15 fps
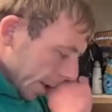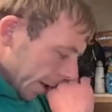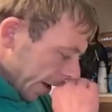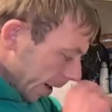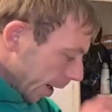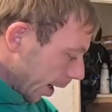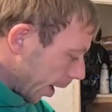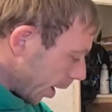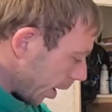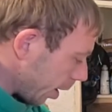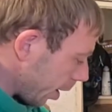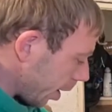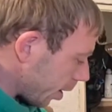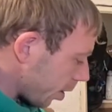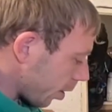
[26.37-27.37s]
And
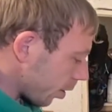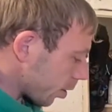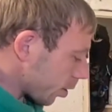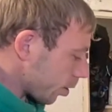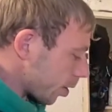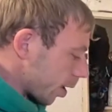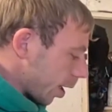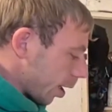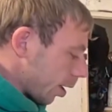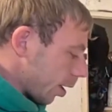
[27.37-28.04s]
he's also sent